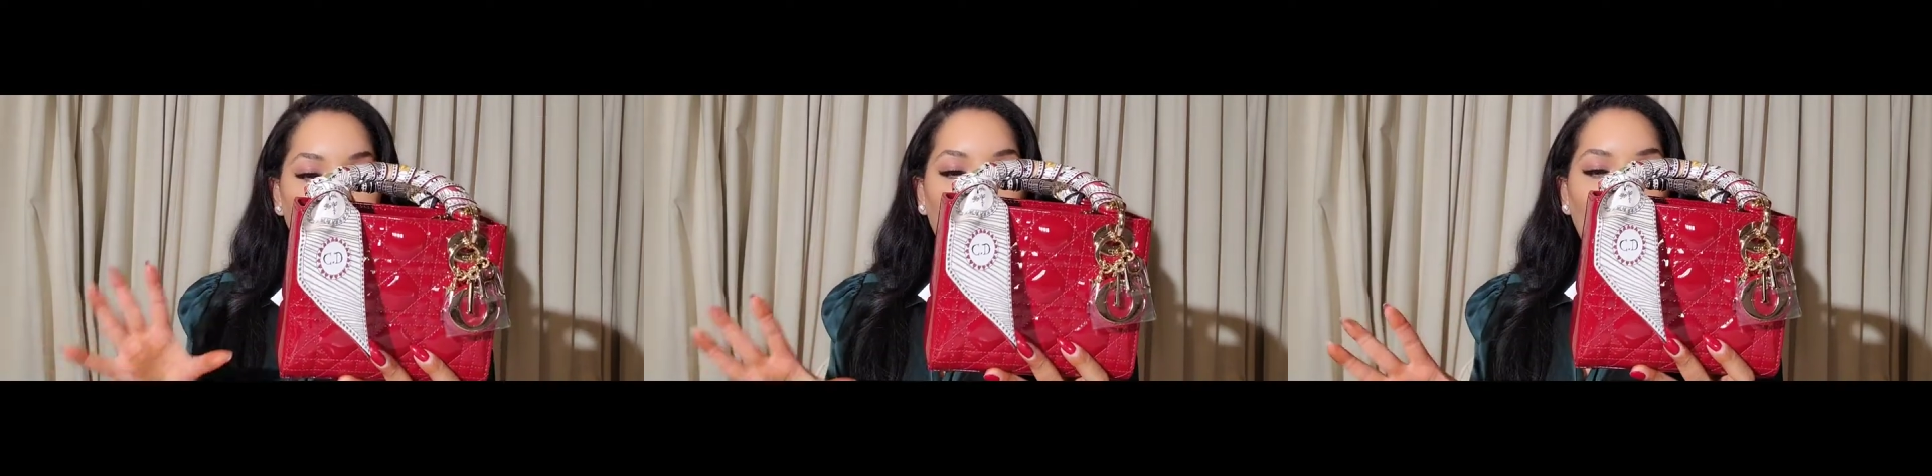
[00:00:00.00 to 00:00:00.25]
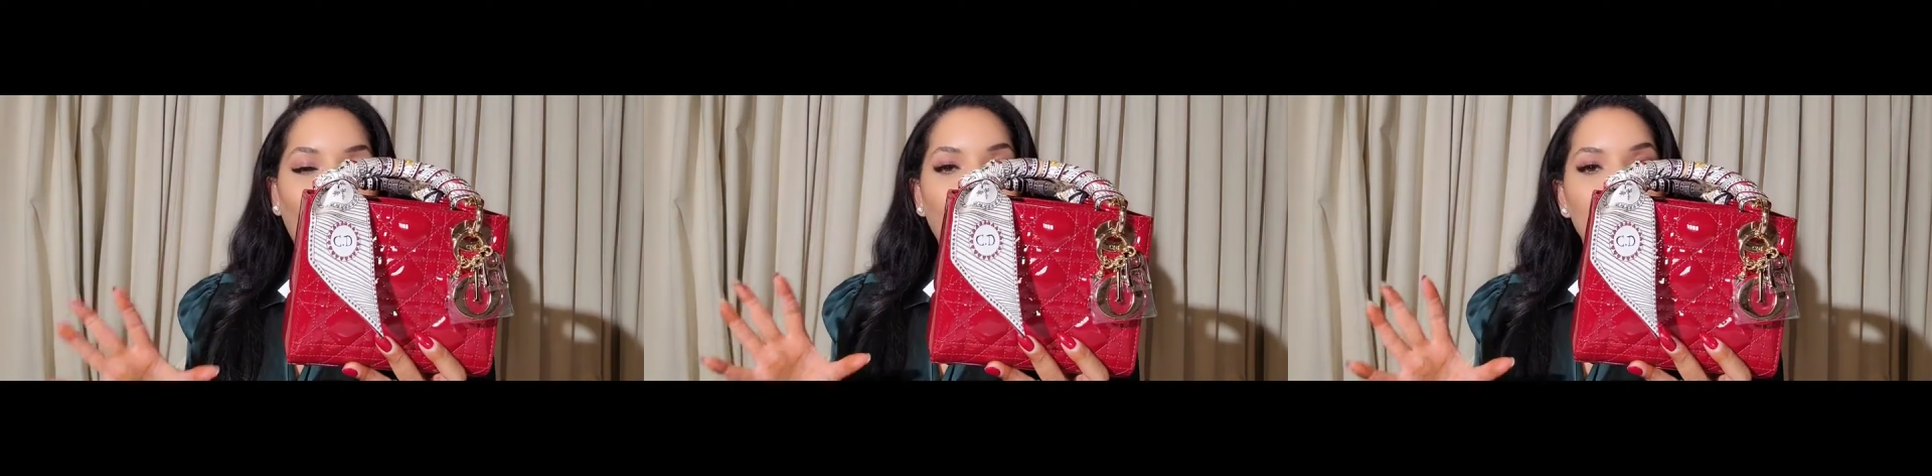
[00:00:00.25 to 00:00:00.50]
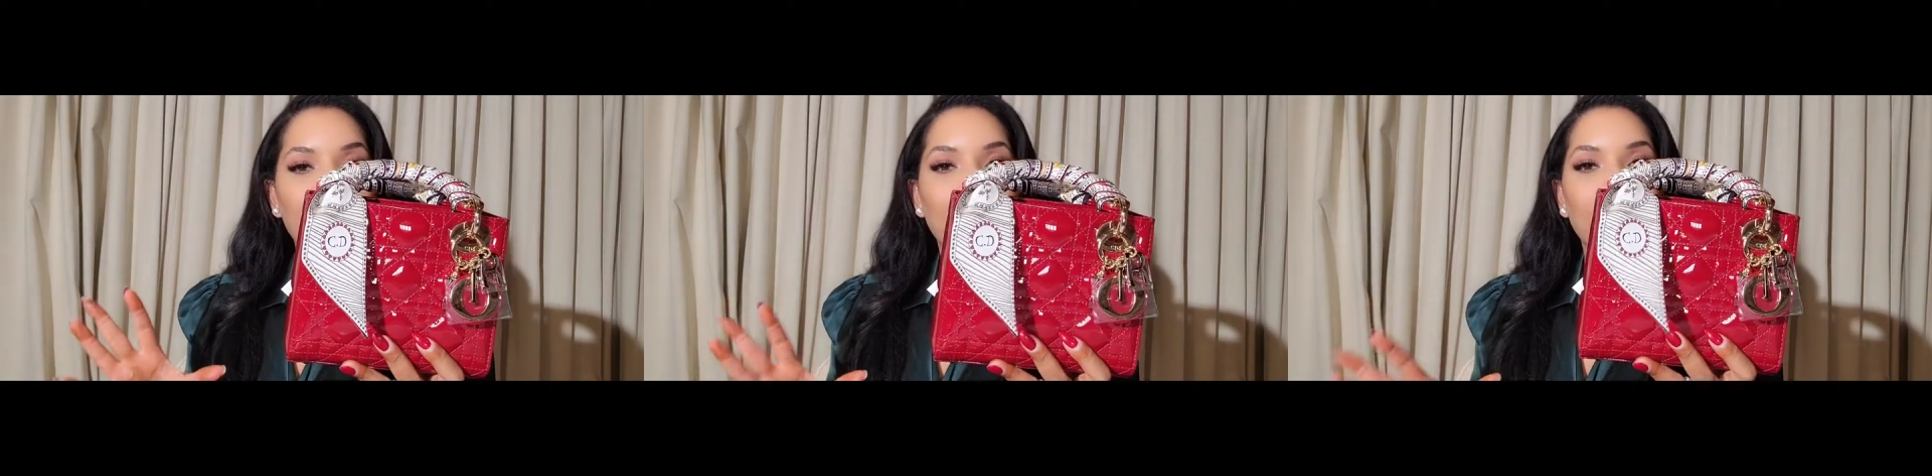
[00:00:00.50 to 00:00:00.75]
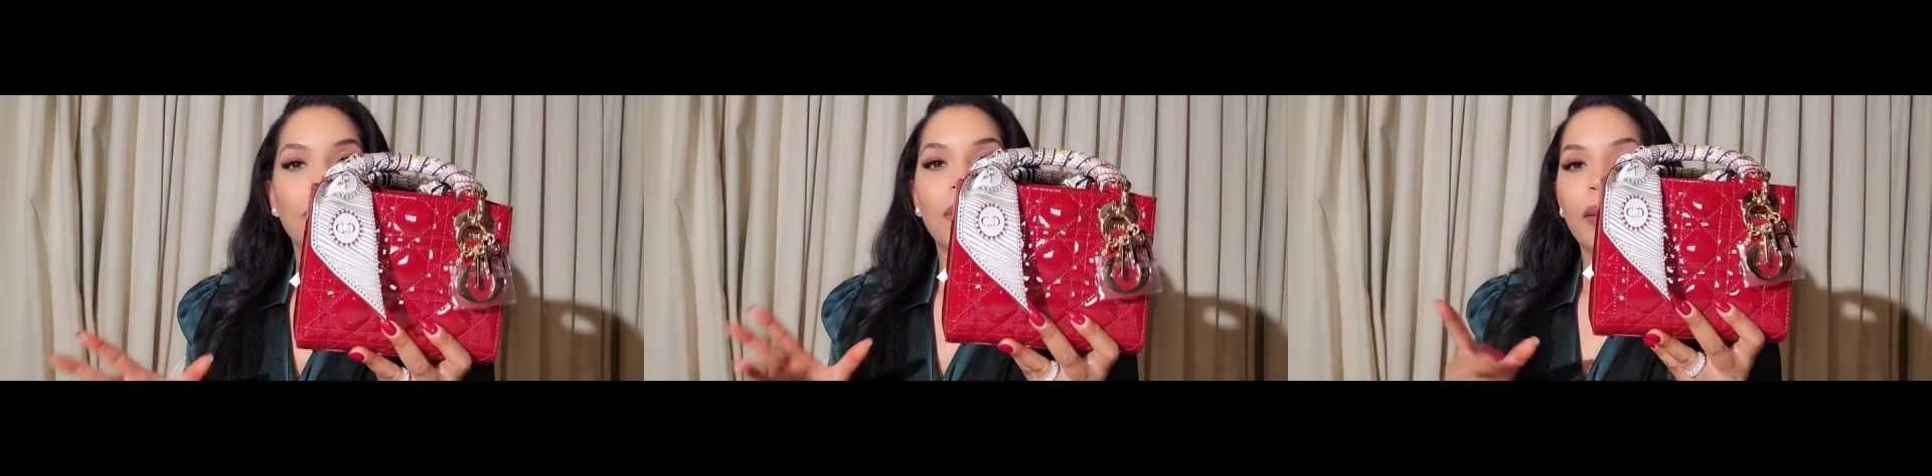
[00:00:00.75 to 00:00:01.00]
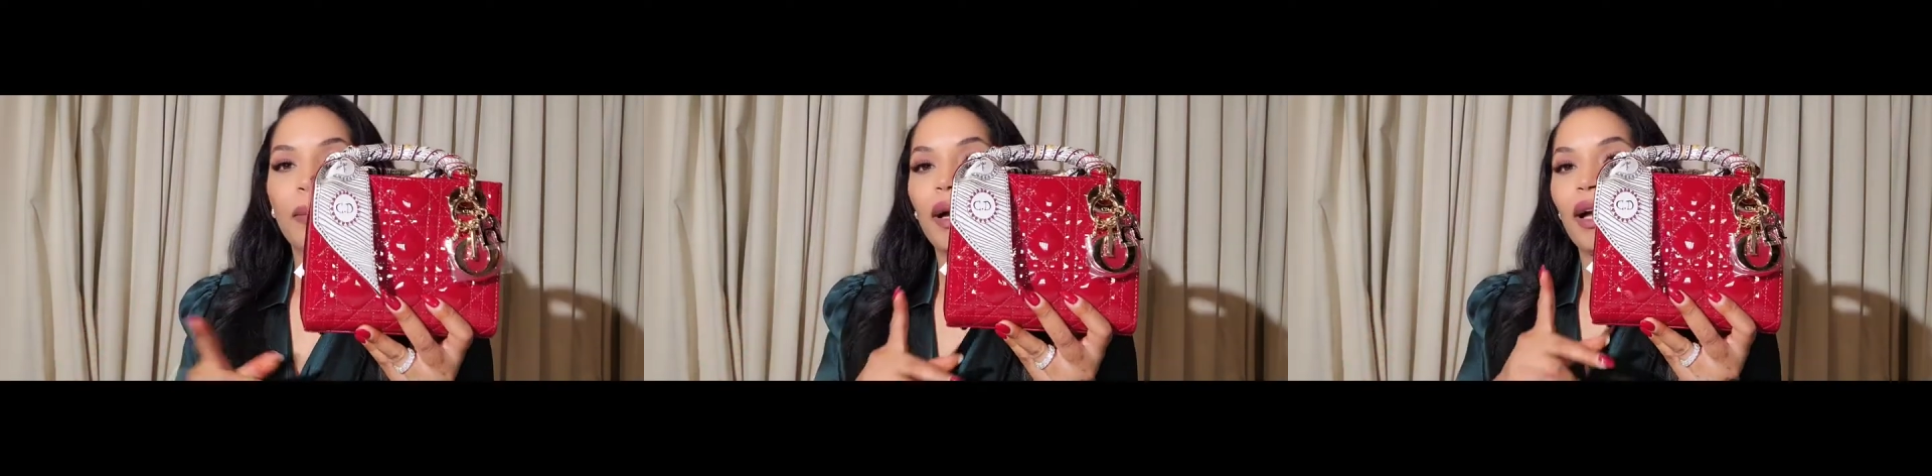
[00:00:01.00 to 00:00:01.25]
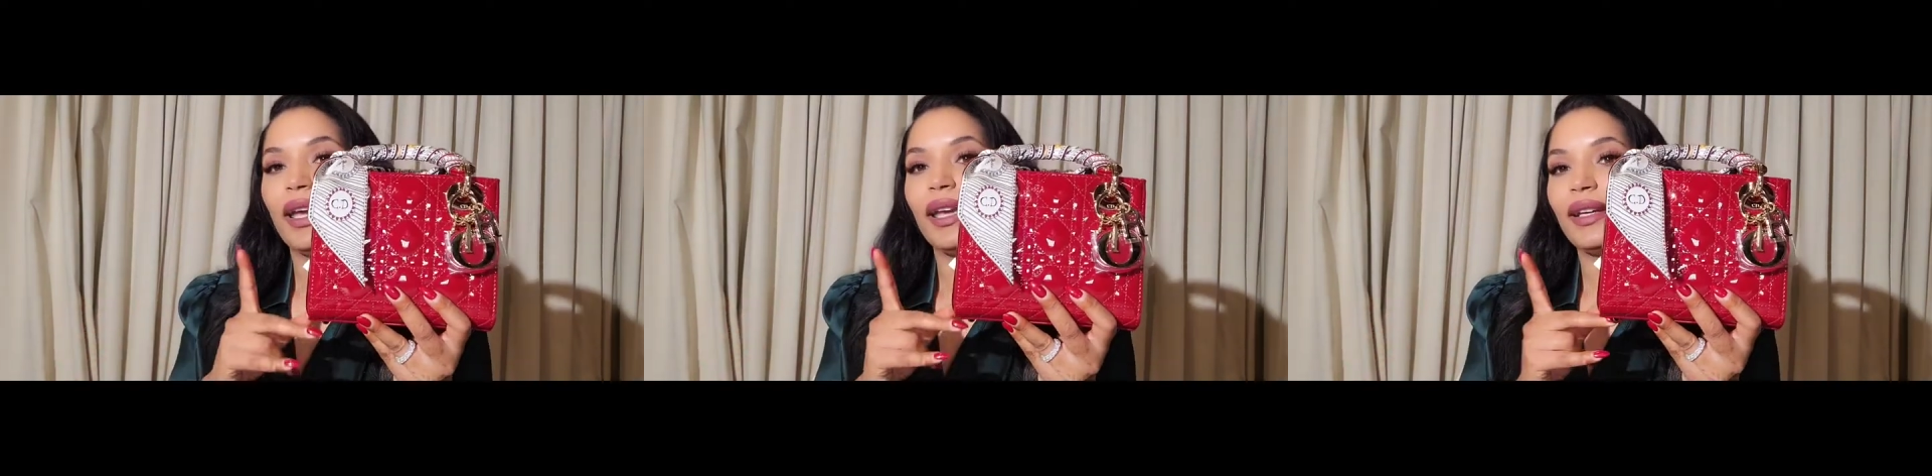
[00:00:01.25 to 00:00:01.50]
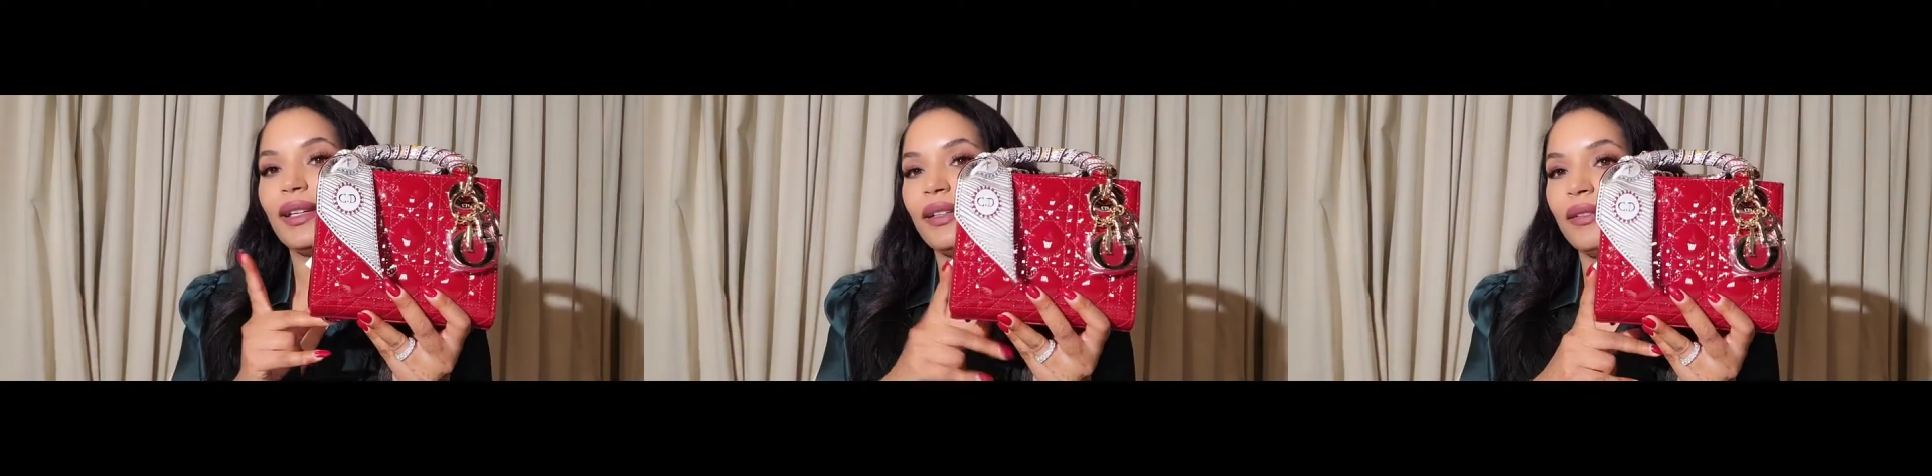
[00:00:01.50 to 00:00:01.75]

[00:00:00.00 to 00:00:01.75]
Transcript: I offset it by buying